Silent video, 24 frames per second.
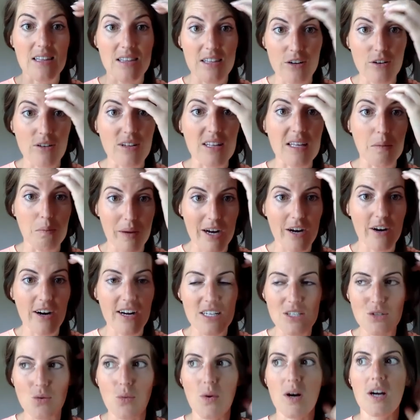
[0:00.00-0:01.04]
literally bury
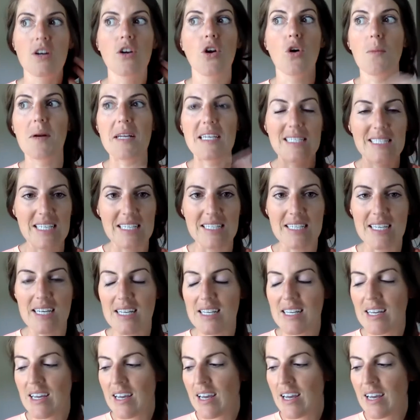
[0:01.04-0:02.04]
to where nobody sees it.